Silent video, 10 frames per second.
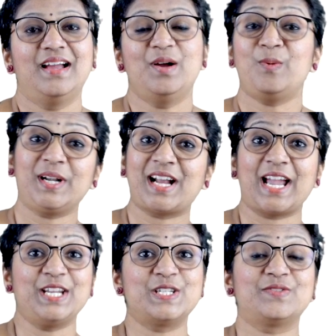What
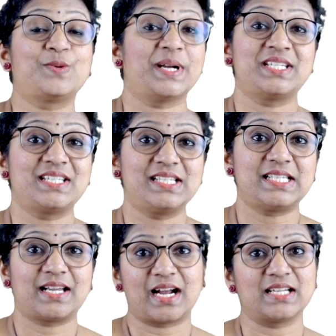kinds of questions
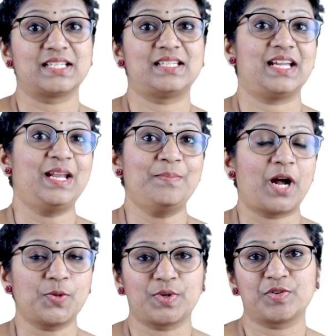are asked in
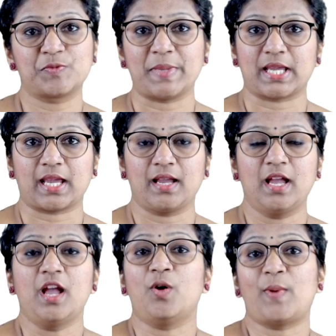part 1 of speaking
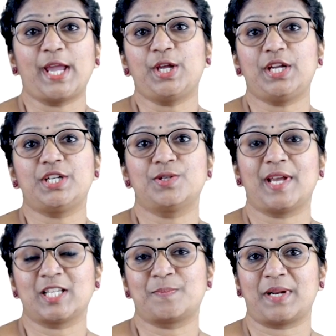where you need to
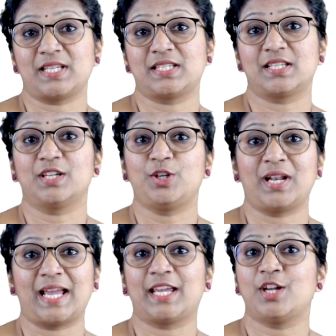express your
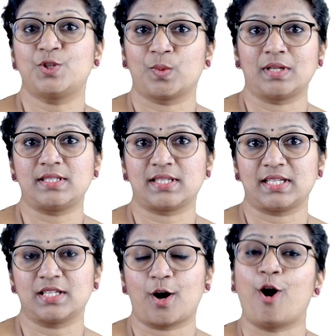liking towards
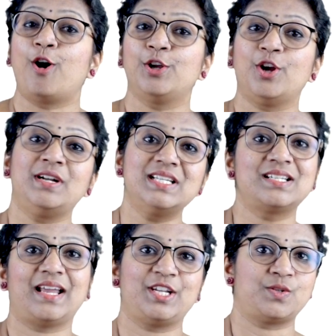it or your
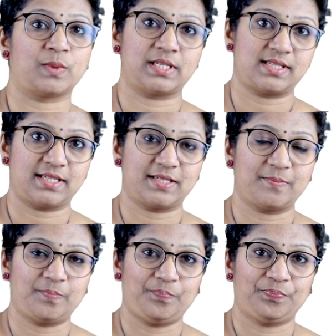dislike towards it?
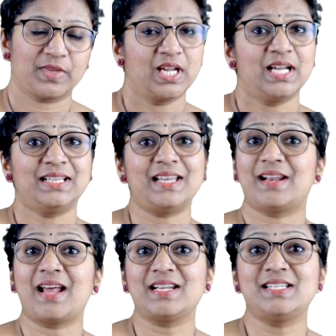There
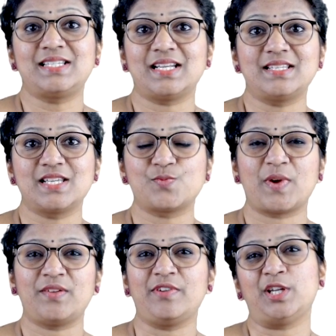are instances
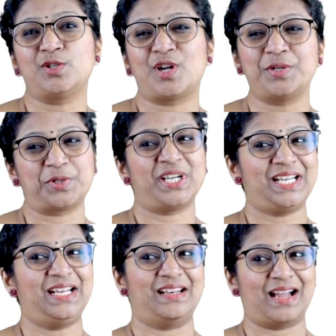when we do not
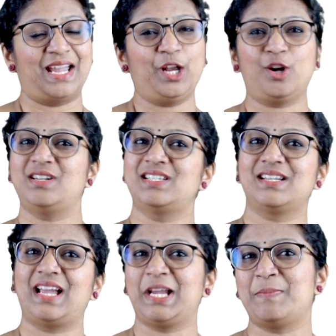really like or
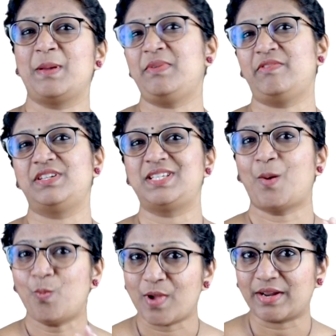dislike, maybe we're
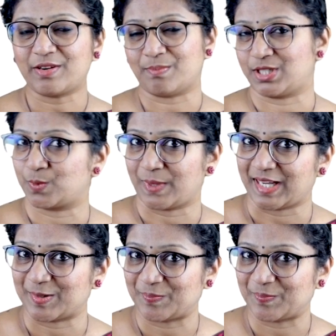somewhere in between.